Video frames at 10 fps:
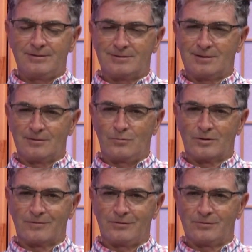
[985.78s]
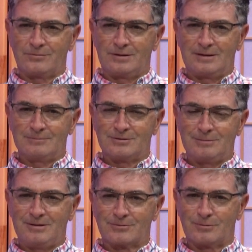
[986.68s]
he's still a wonderful
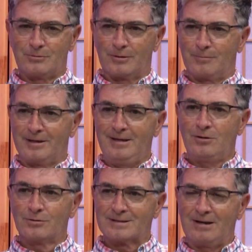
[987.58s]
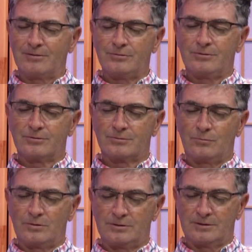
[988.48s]
CBS reporter. But he goes out and
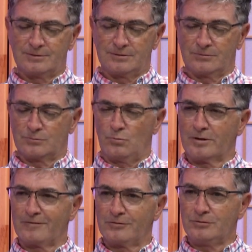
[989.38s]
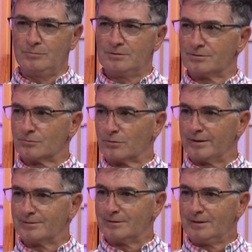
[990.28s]
does those wonderful human
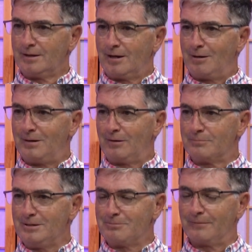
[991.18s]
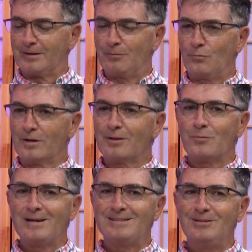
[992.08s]
stories about people. And one of the
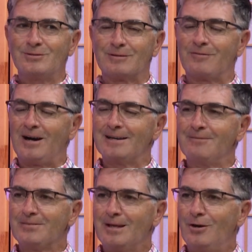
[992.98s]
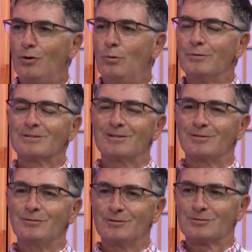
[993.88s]
ways he used to find who he was gonna
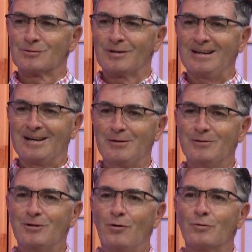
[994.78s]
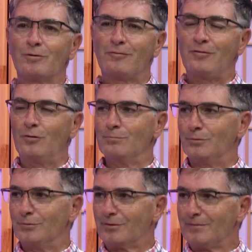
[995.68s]
do the story on, he would go to a phone
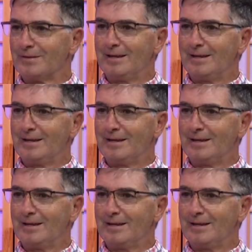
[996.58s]
booth,